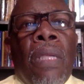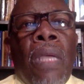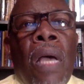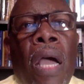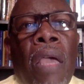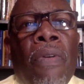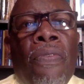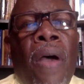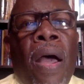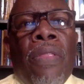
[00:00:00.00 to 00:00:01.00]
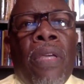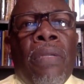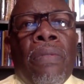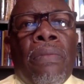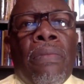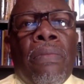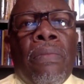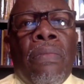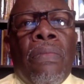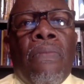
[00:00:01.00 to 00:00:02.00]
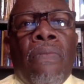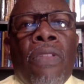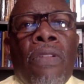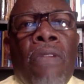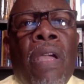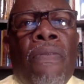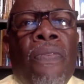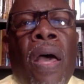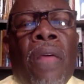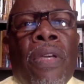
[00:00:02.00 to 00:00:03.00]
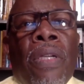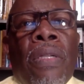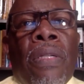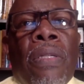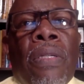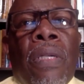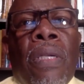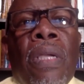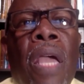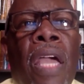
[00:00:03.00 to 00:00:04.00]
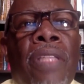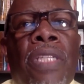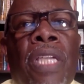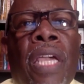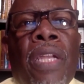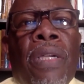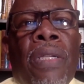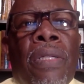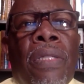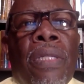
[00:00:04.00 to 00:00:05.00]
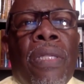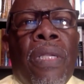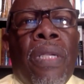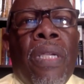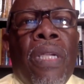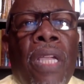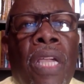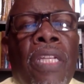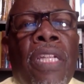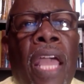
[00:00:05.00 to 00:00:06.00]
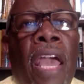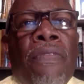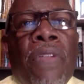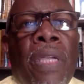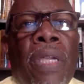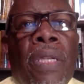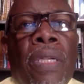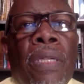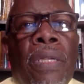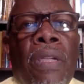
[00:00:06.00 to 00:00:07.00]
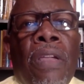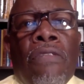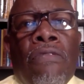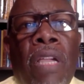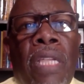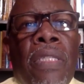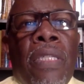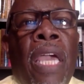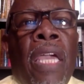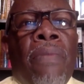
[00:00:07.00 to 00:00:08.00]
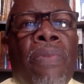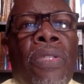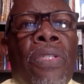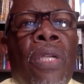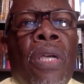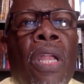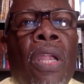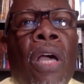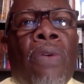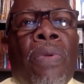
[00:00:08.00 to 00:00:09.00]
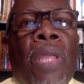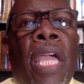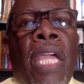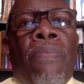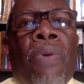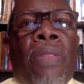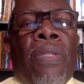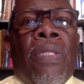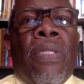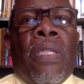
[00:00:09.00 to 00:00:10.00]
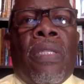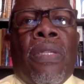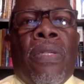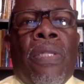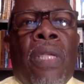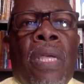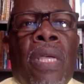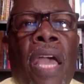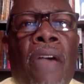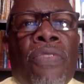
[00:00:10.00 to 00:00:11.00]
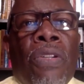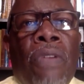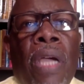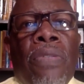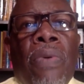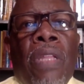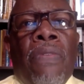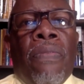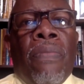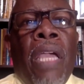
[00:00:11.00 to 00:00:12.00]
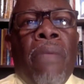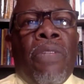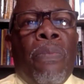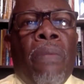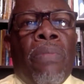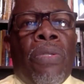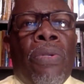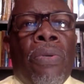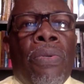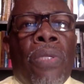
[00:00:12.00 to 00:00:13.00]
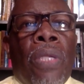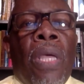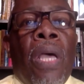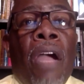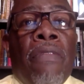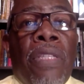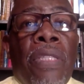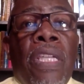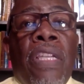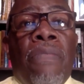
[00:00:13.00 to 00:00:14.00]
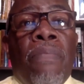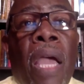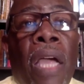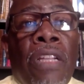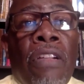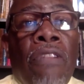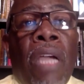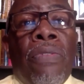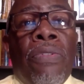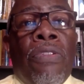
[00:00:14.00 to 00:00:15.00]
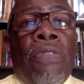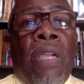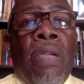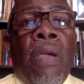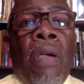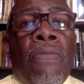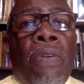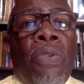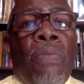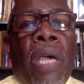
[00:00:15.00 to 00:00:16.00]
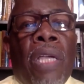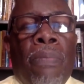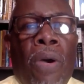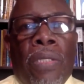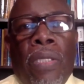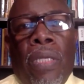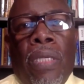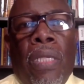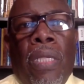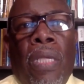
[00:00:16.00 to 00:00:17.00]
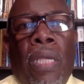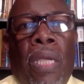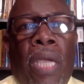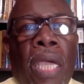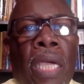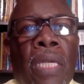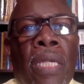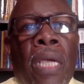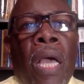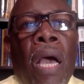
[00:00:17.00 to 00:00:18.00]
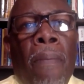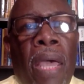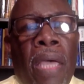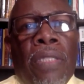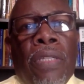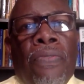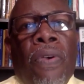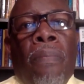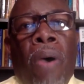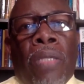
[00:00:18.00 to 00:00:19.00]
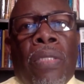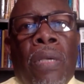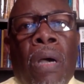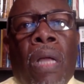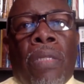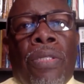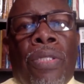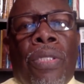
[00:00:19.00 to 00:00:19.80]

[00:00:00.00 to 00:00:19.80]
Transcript: I am a father, grandfather, educator, and an advocate. Raised in Cambridge, along with eight brothers and sisters, after graduating from Cambridge Public Schools, I received my undergraduate degree from UMass Boston and a master's from Boston College.